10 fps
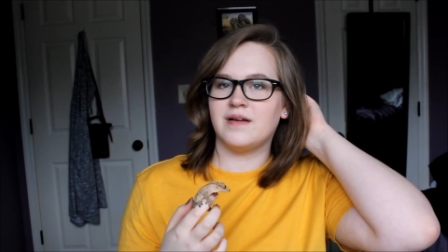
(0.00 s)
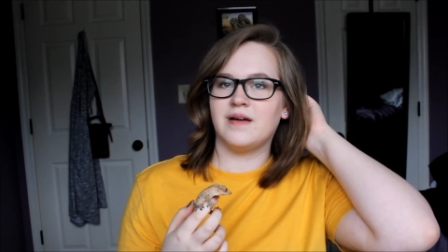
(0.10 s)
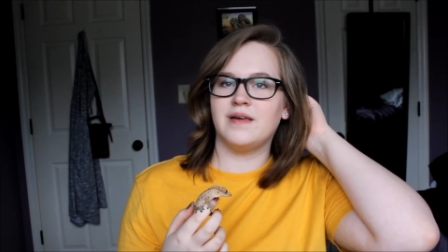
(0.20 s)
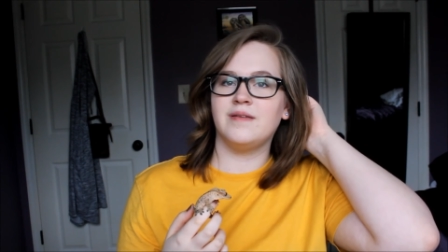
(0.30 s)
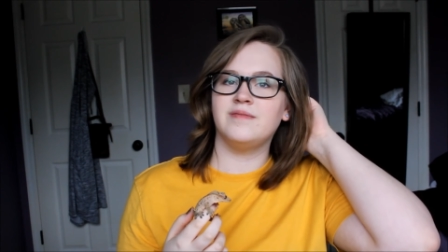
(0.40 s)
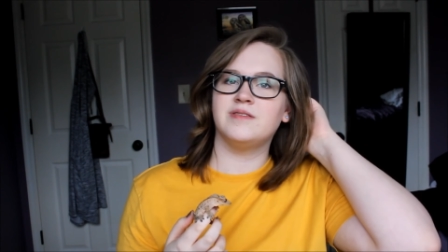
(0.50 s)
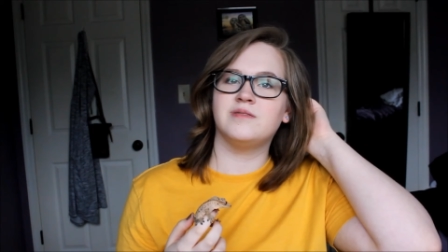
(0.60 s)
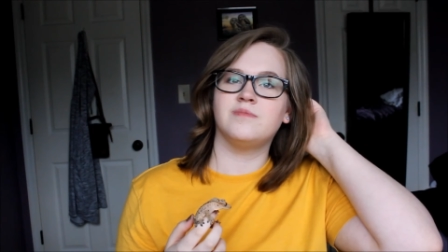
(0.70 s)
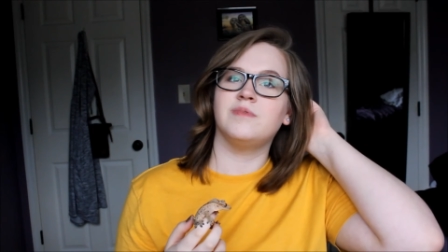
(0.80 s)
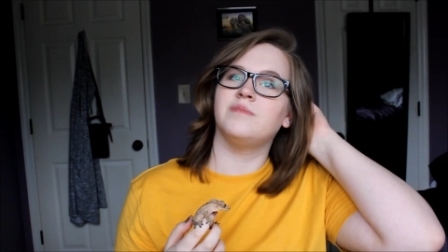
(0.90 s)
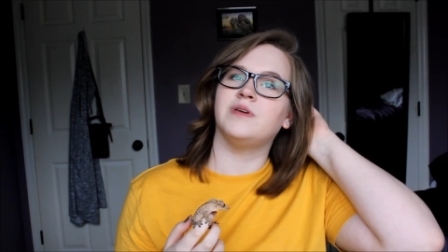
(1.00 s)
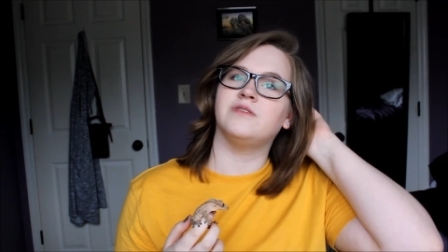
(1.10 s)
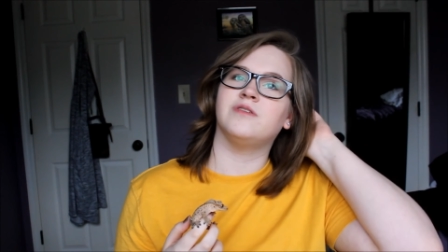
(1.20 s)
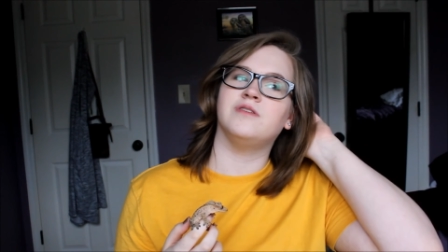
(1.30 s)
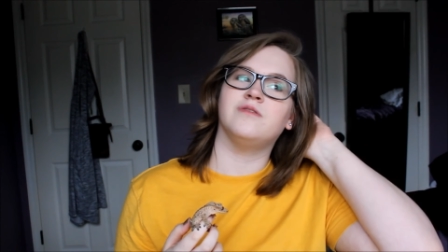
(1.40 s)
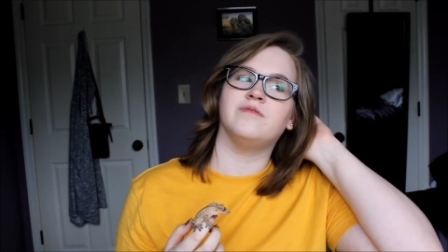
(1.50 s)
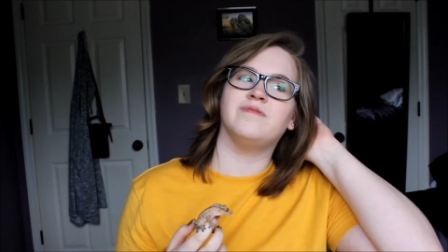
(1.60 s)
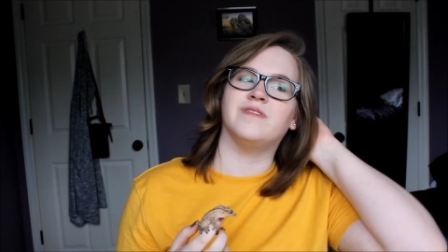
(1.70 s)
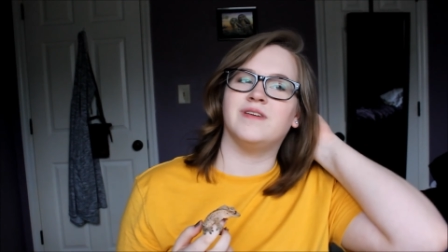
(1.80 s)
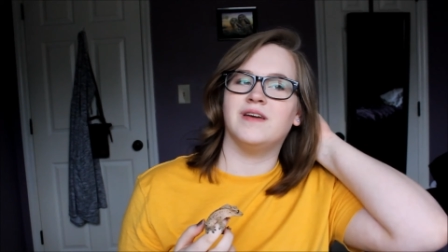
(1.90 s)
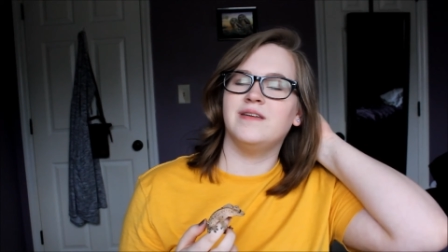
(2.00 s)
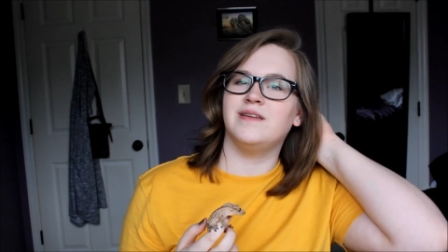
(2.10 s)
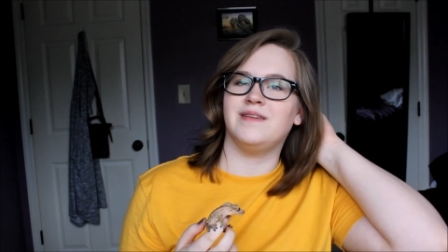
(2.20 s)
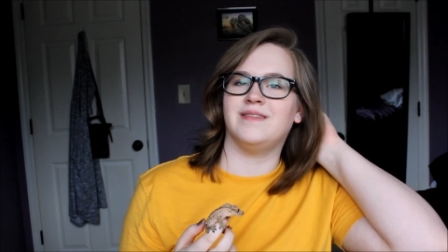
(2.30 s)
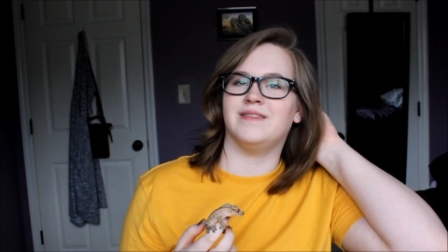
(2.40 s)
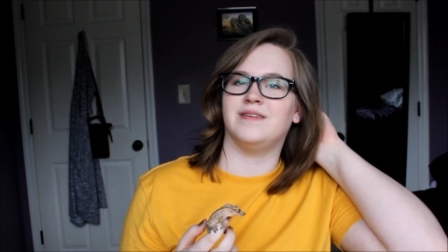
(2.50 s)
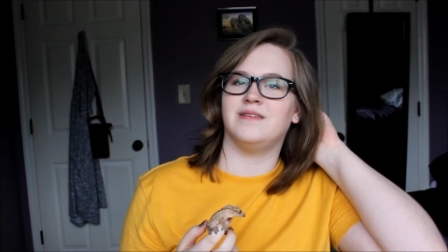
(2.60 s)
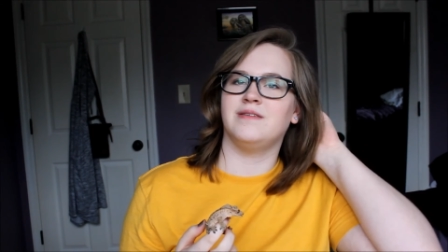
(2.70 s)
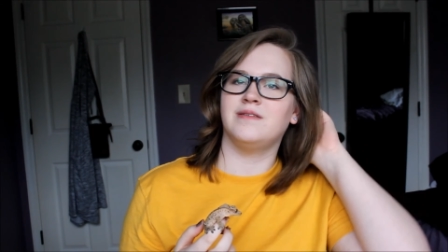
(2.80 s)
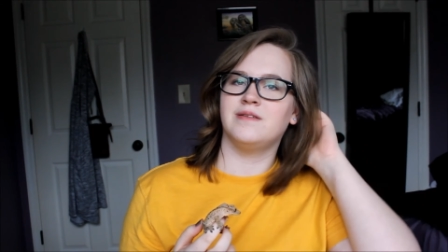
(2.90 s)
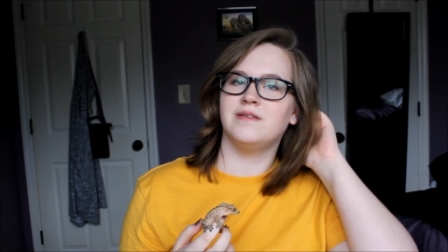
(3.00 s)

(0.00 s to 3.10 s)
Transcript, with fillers: I just want to make sure I don't forget anything.